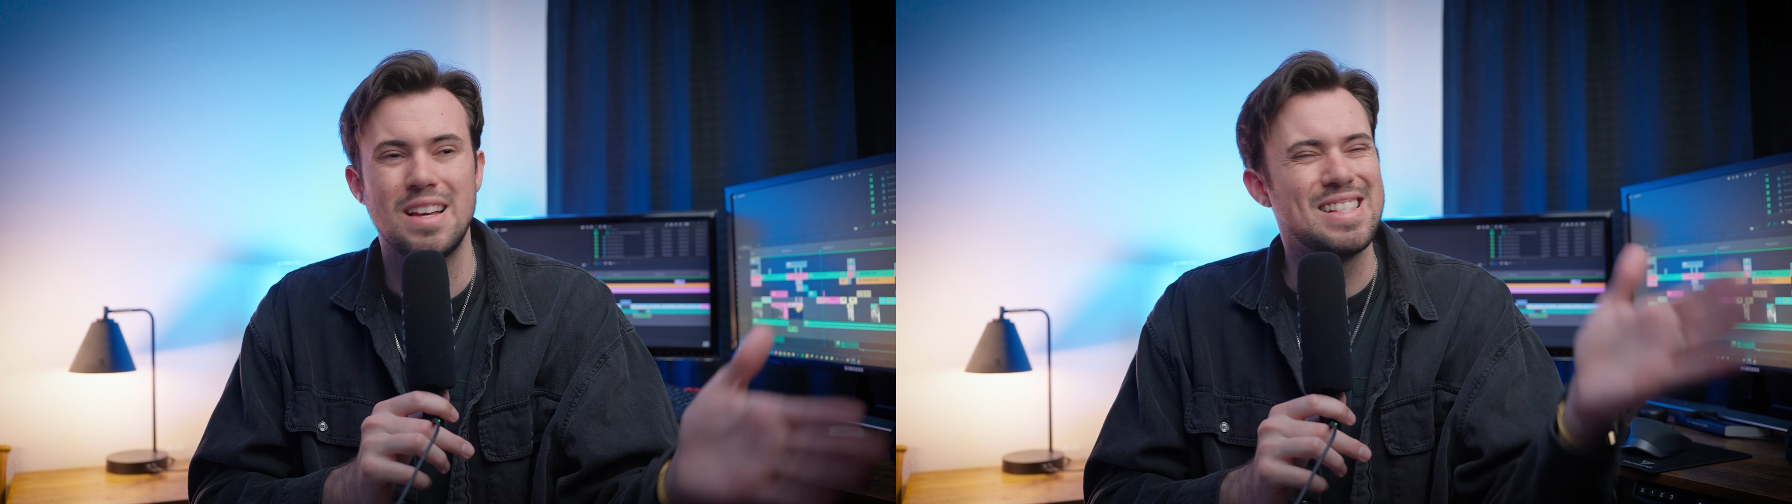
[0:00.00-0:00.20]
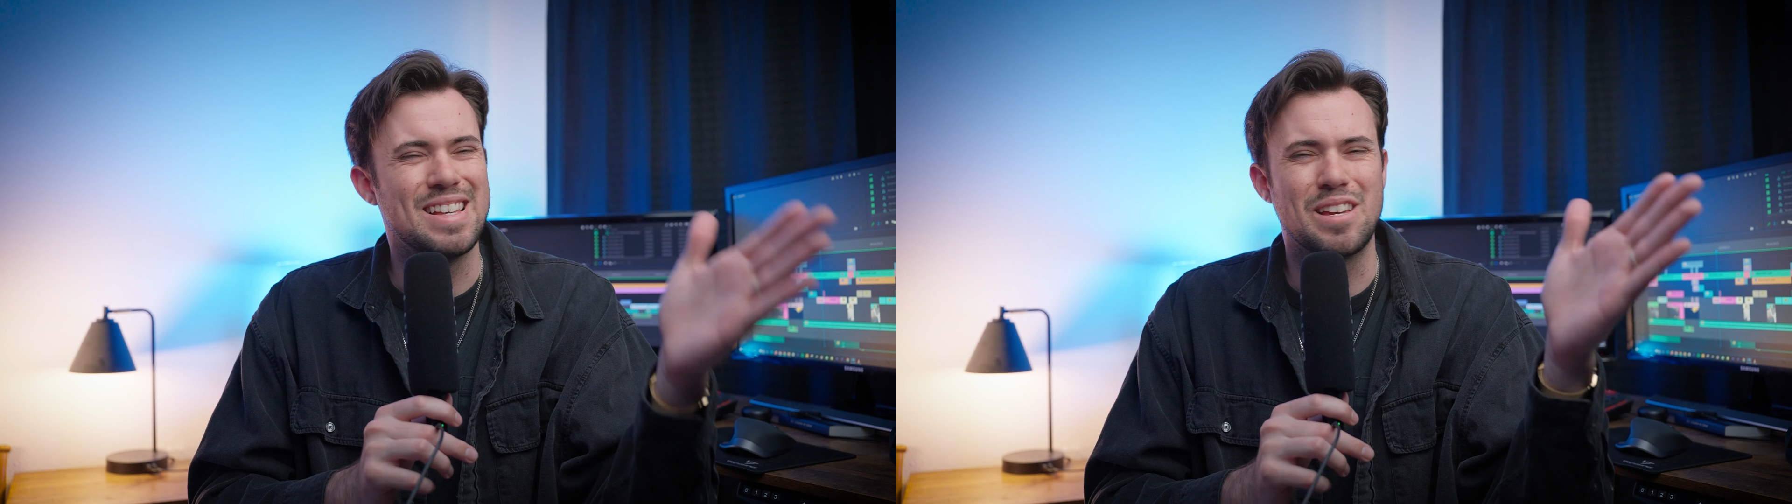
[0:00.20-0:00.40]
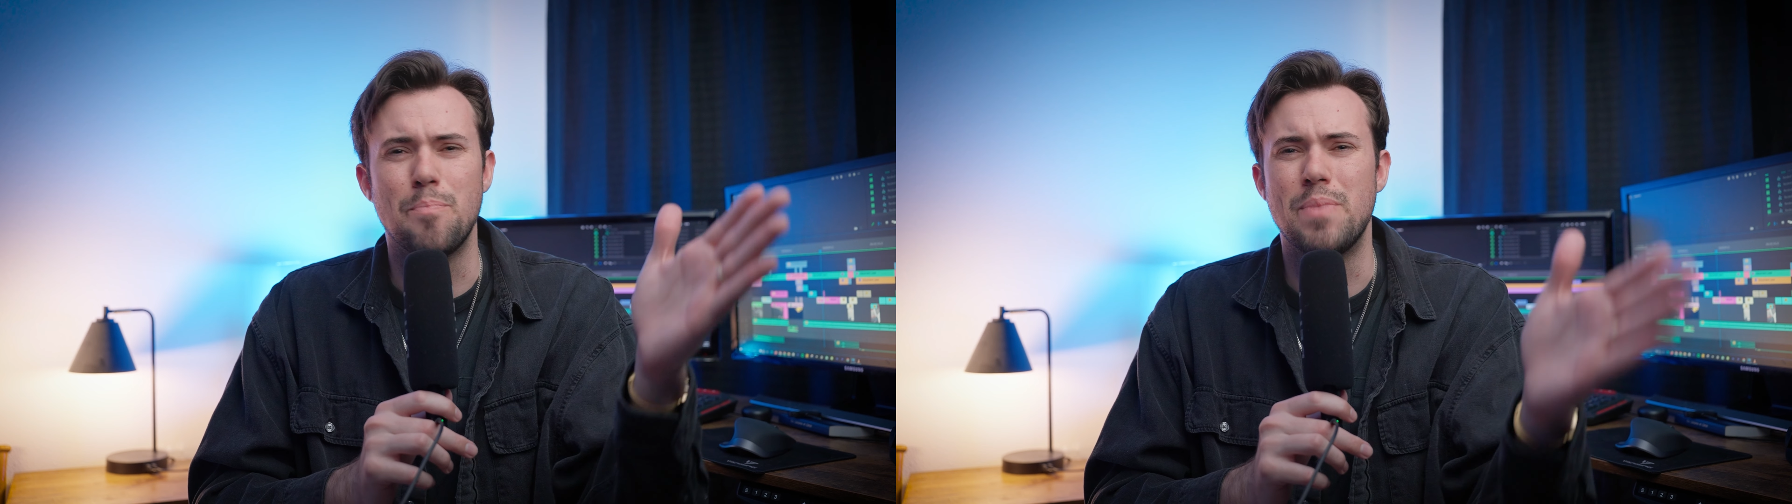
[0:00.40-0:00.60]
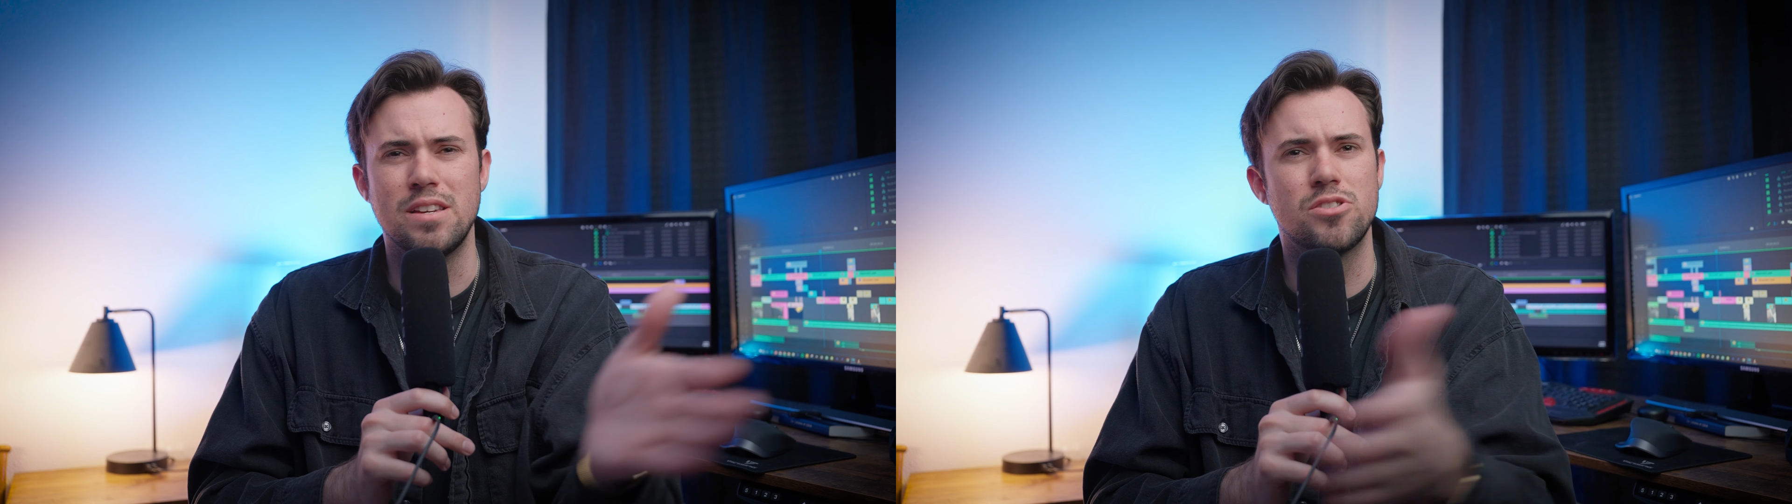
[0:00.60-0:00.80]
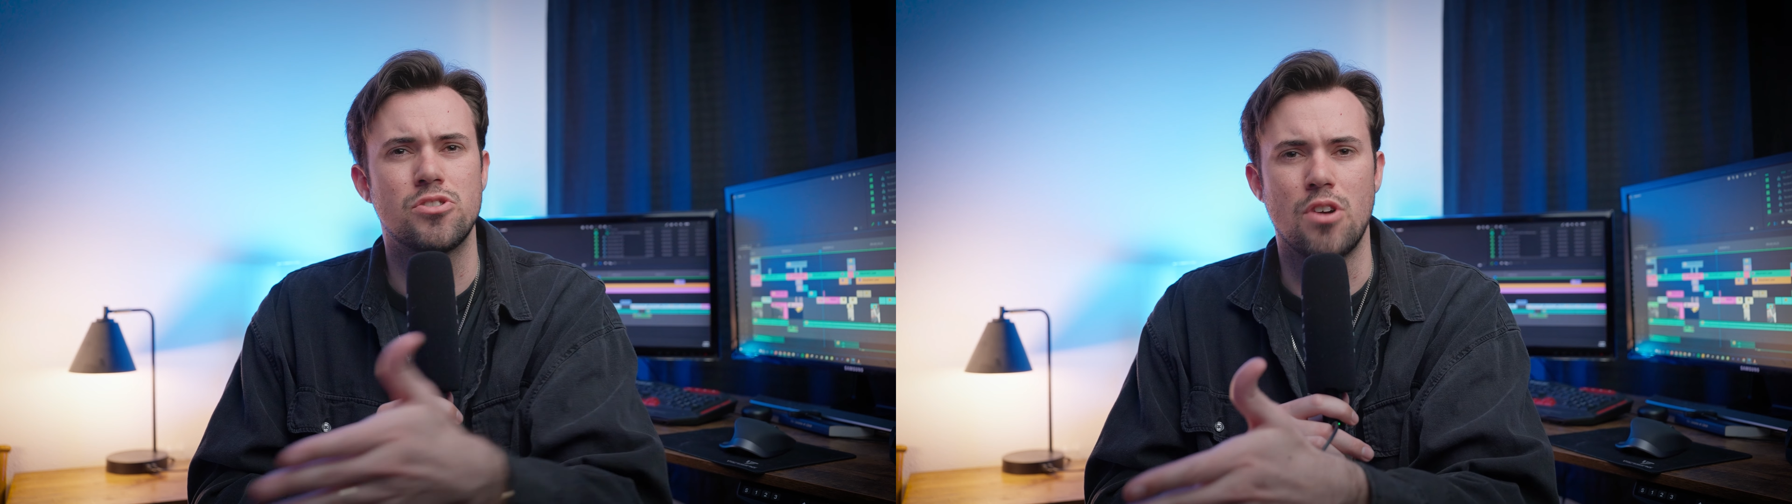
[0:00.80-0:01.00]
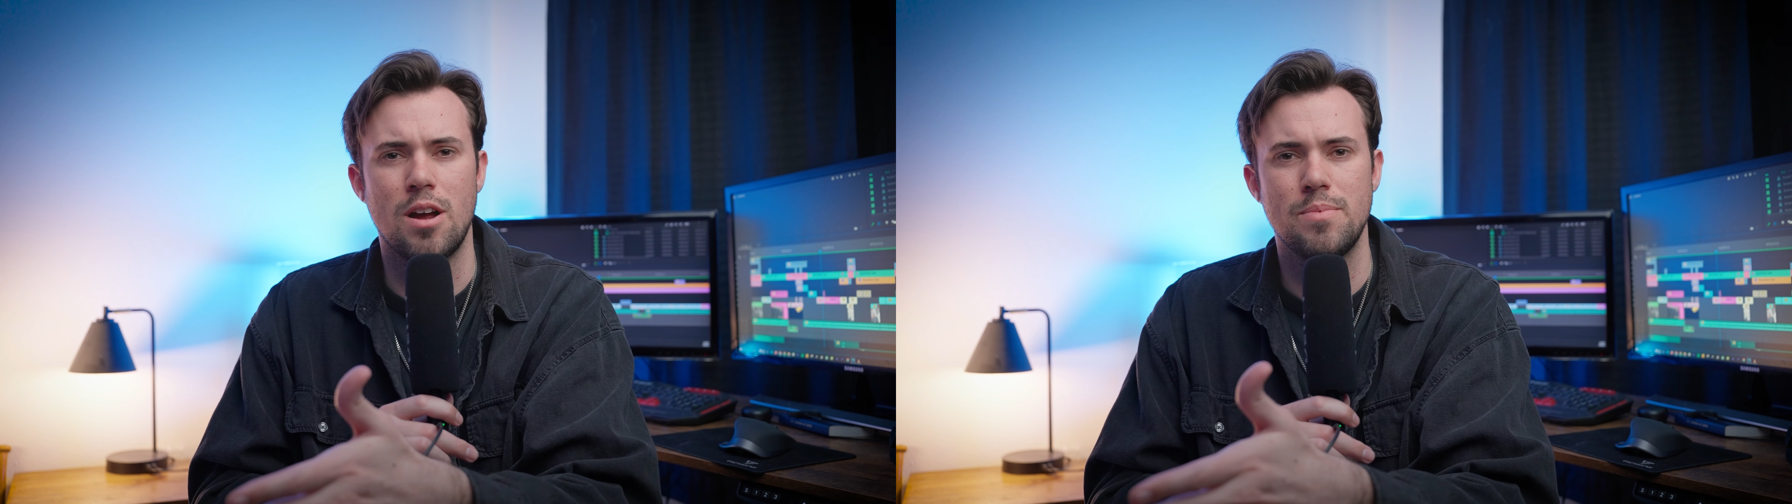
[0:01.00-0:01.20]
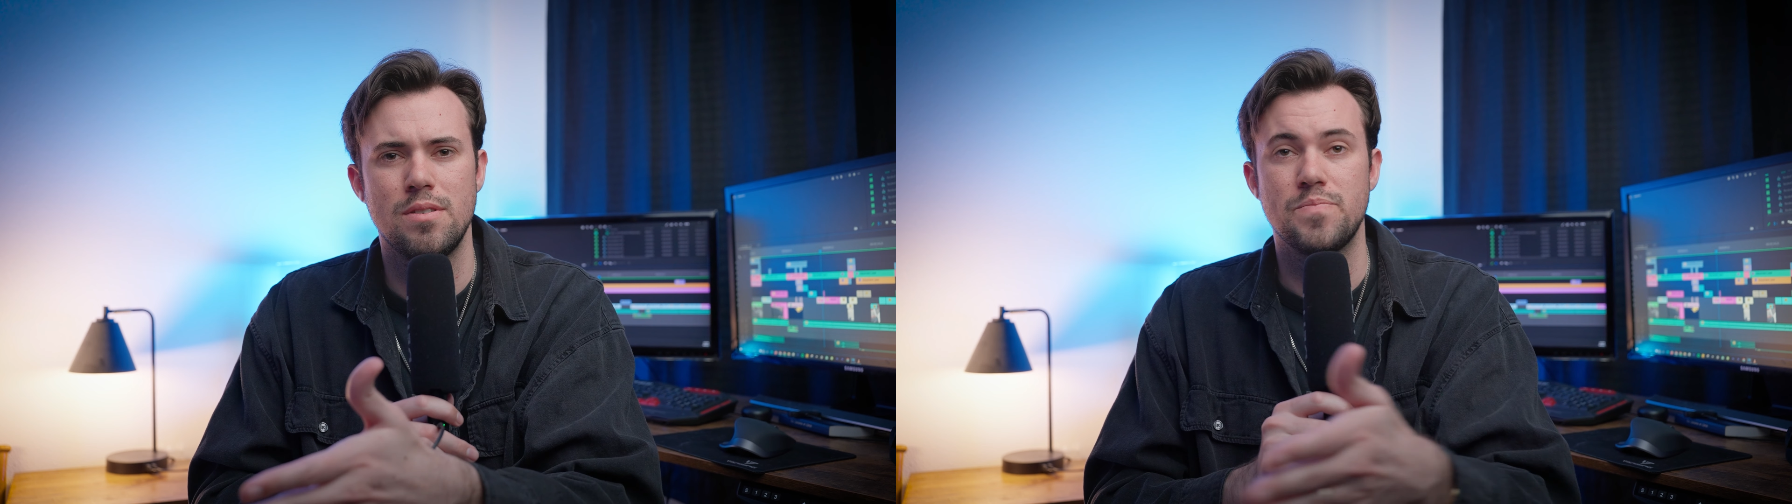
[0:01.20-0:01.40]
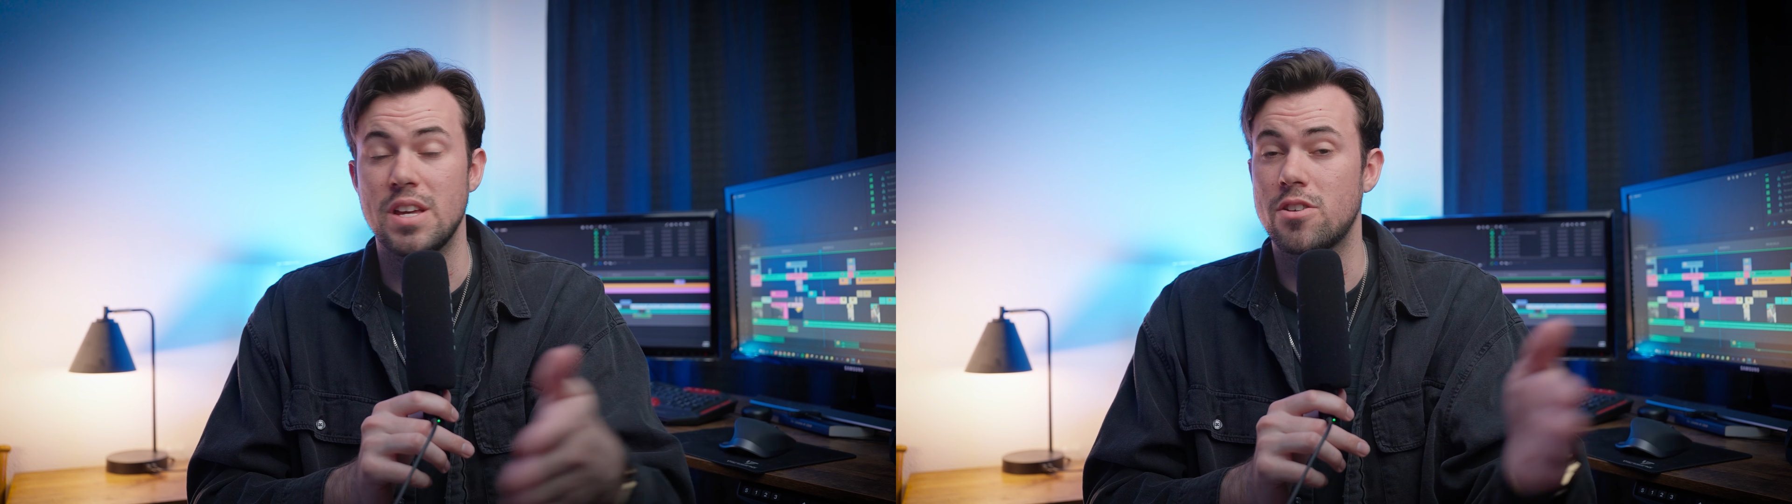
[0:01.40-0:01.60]
like a bass drop.
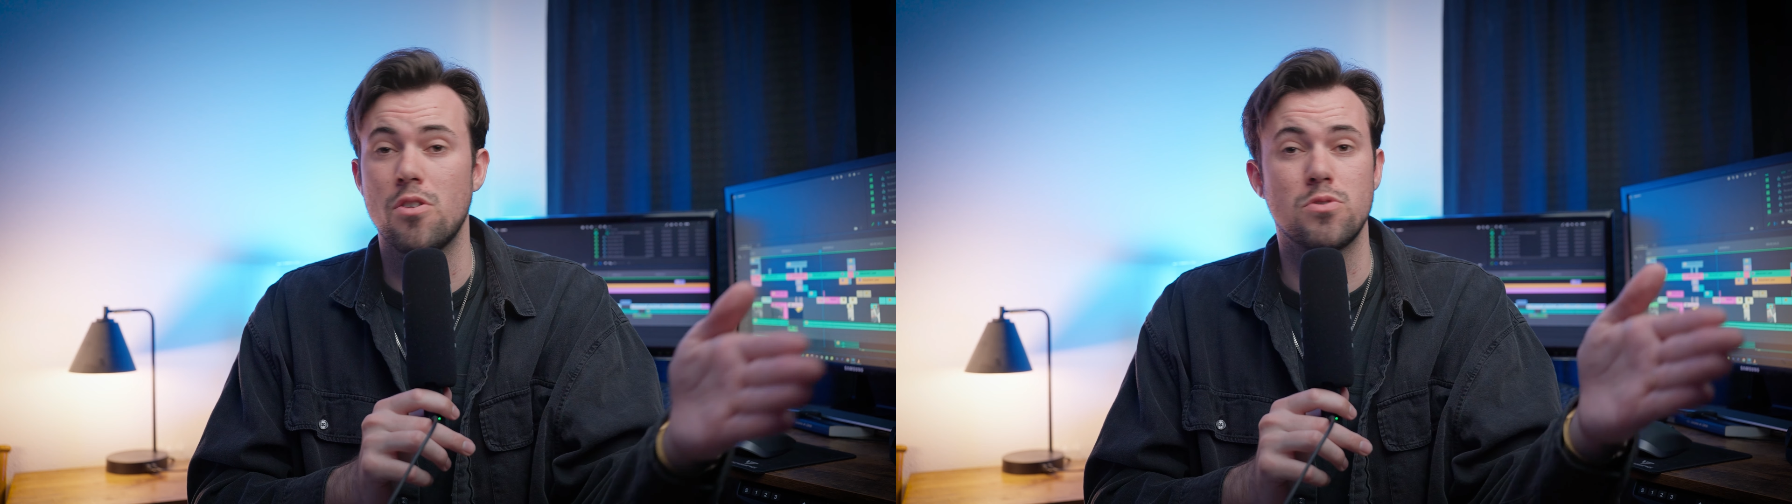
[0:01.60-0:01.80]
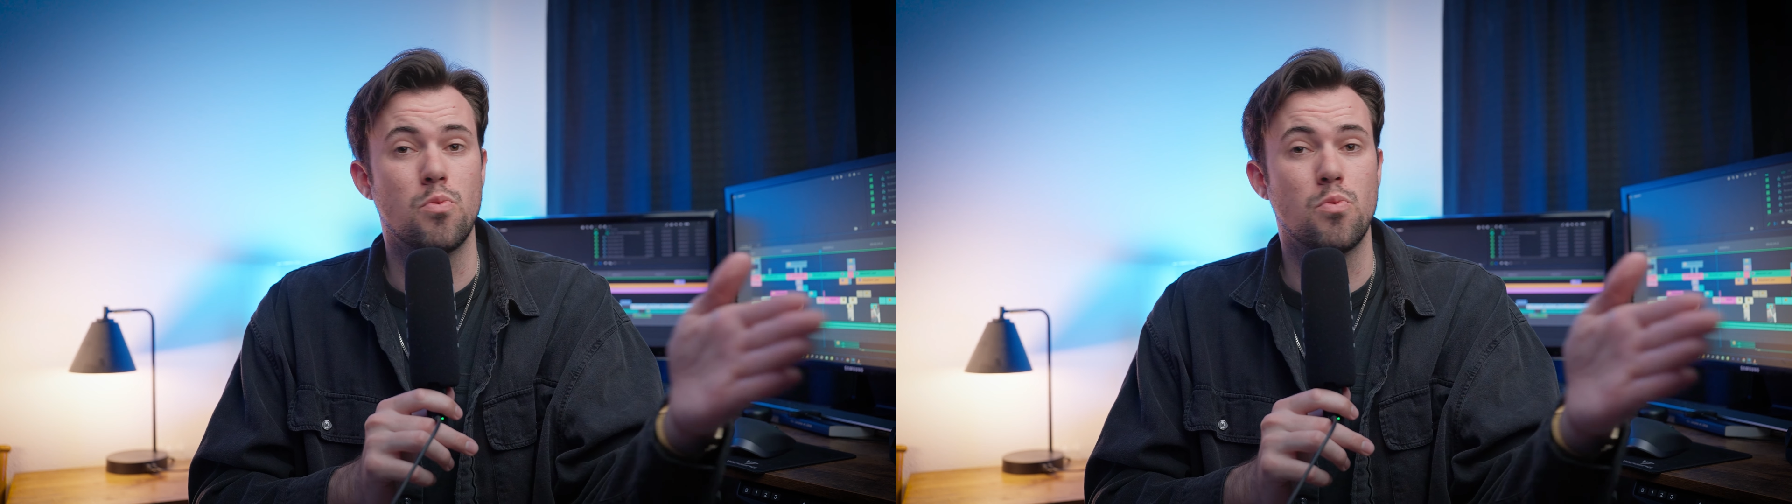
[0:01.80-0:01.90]
It goes